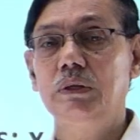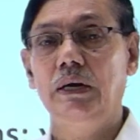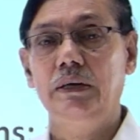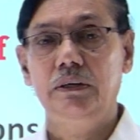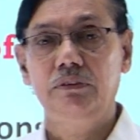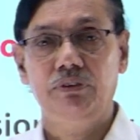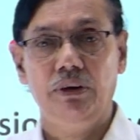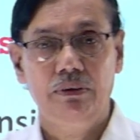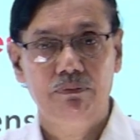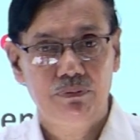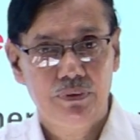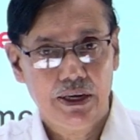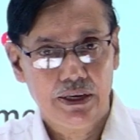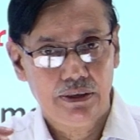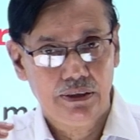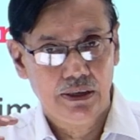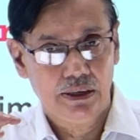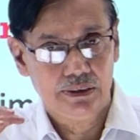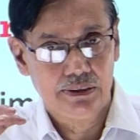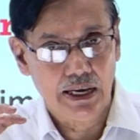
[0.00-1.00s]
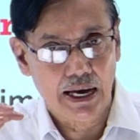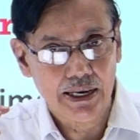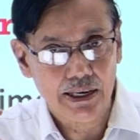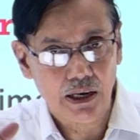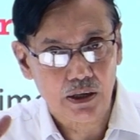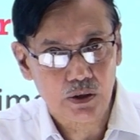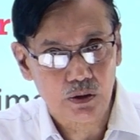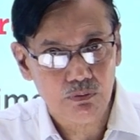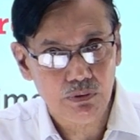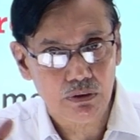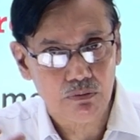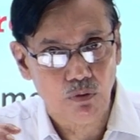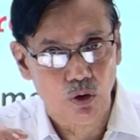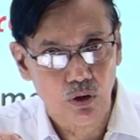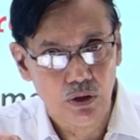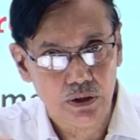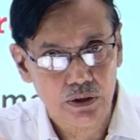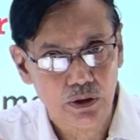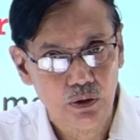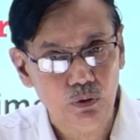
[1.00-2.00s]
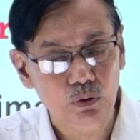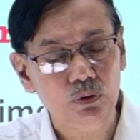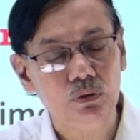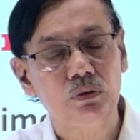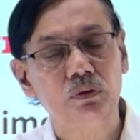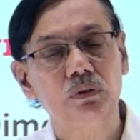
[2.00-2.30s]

if I am taking a diatomic molecules